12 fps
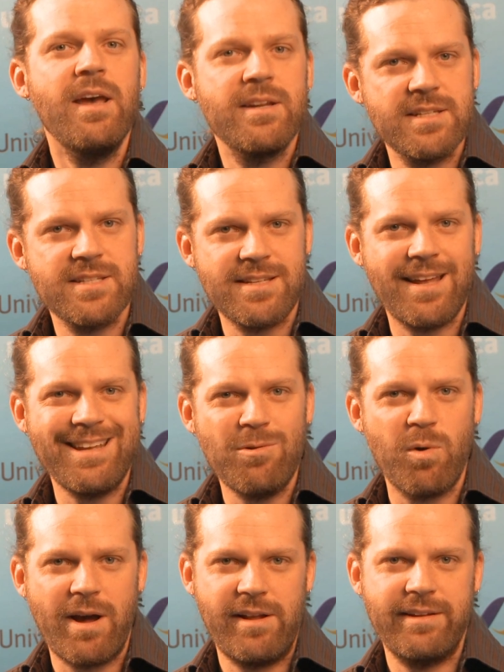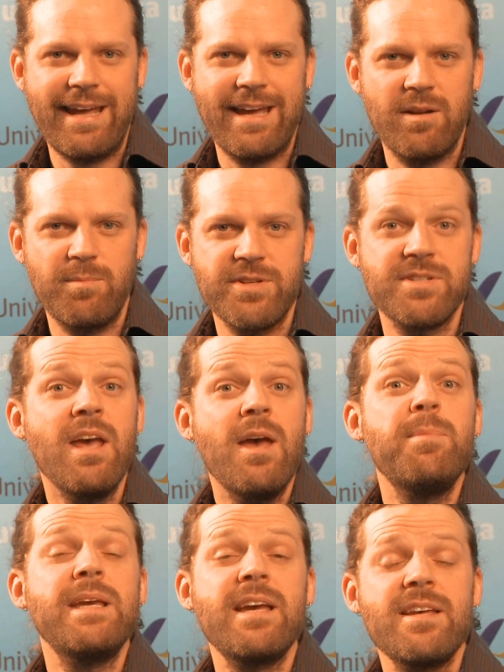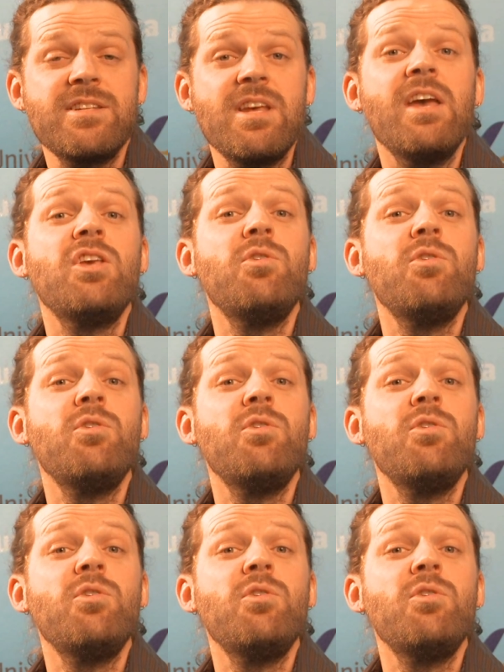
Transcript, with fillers: to study wild animals because